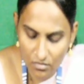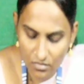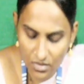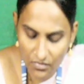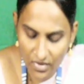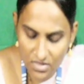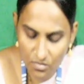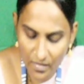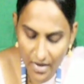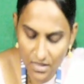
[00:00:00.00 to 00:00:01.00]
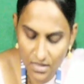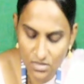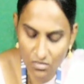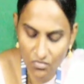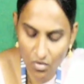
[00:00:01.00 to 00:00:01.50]
the first matrix
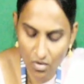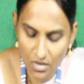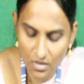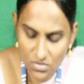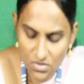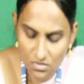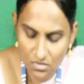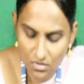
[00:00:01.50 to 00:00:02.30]
of columns